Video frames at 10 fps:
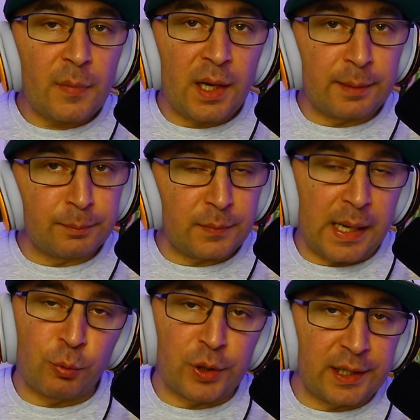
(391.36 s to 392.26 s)
And
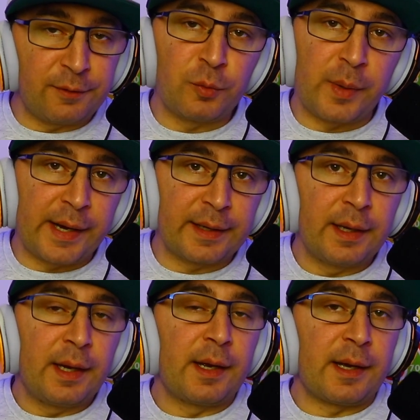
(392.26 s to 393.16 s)
I'm gonna give you my
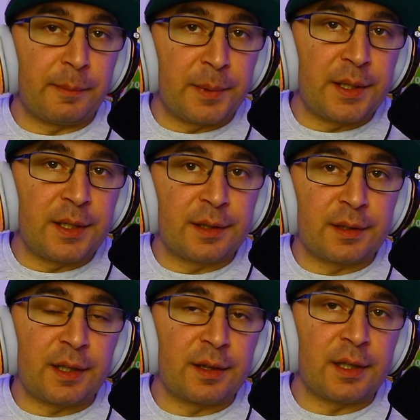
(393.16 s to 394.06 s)
opinion
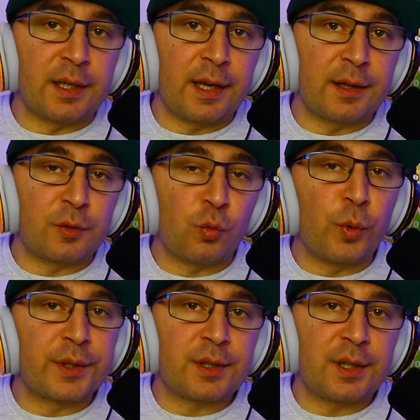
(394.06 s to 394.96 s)
in the end.
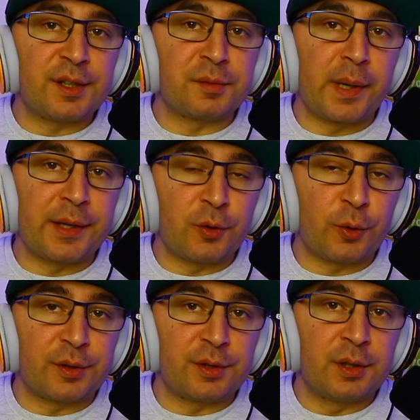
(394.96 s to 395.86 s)
What is my
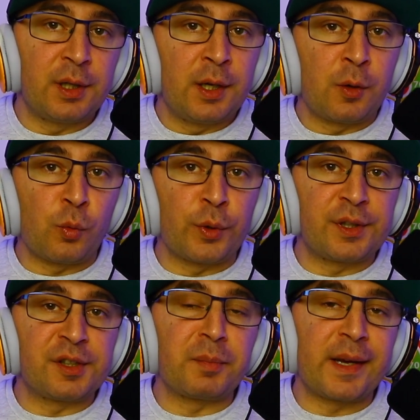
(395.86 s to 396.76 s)
thoughts? What
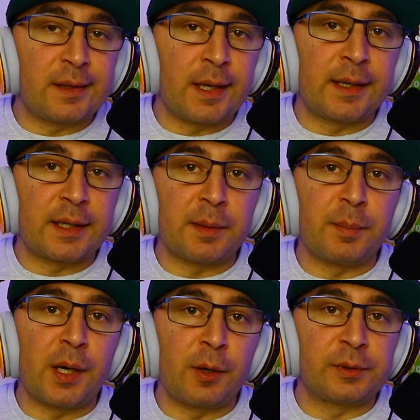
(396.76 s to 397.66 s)
is my take
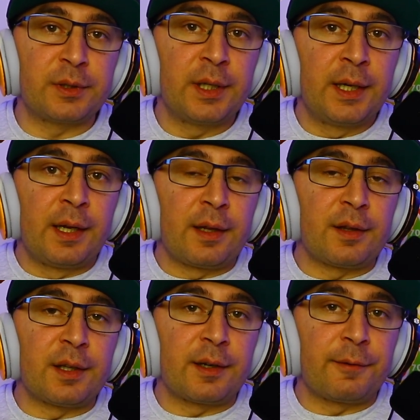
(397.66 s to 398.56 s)
about
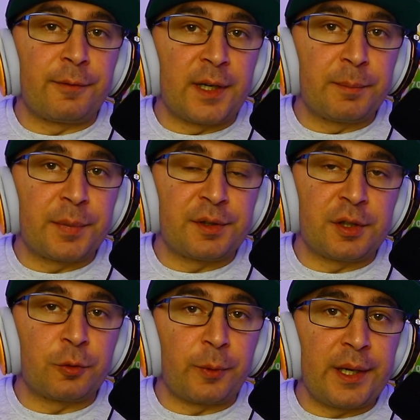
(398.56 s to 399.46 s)
the Flip
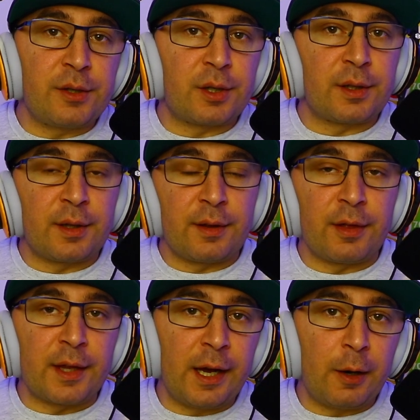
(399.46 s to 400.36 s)
situation
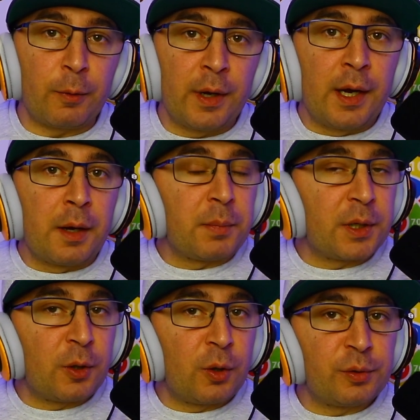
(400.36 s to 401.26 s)
now?
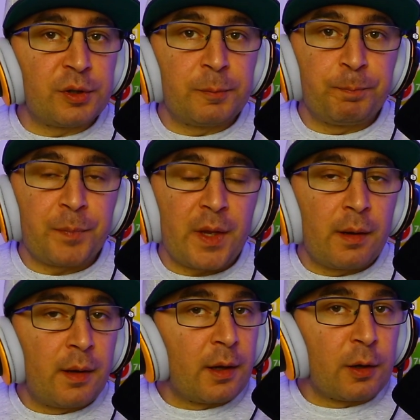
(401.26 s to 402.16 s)
Because
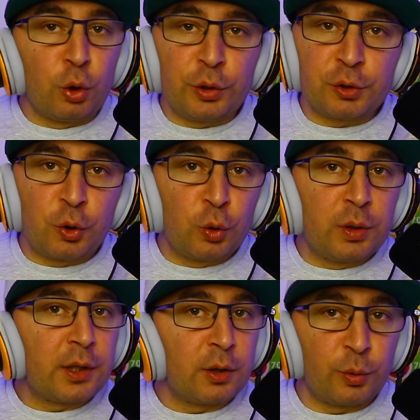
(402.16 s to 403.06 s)
looks
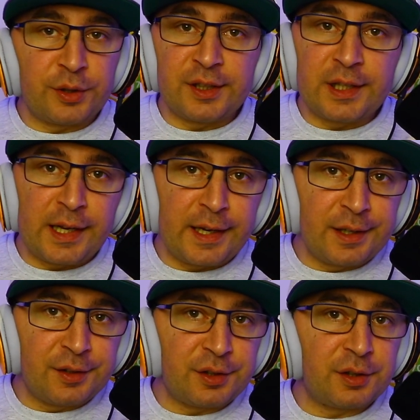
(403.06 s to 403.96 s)
cool, looks
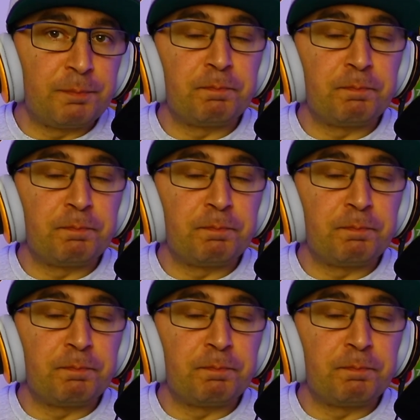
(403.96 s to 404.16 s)
nice,